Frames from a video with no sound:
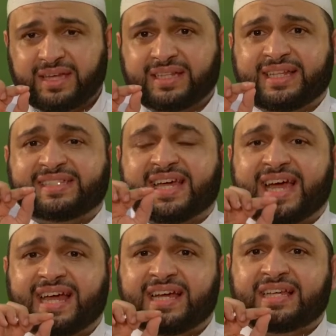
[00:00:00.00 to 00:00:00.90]
The
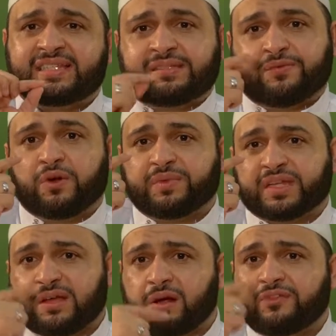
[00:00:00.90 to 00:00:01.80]
dal is from the
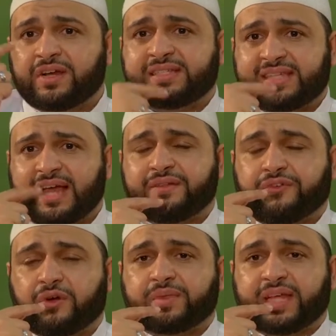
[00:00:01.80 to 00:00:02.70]
taraf al-lisan,
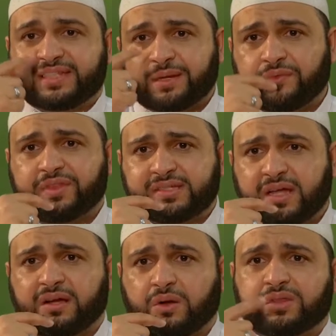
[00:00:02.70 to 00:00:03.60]
from the tip of the
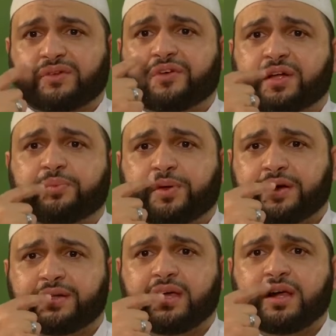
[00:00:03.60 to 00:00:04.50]
tongue or the front
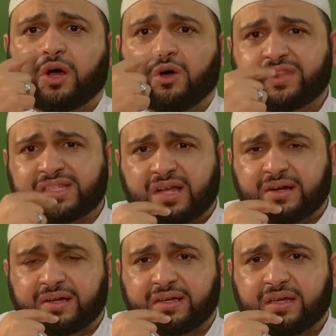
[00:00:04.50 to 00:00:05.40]
part of the tongue.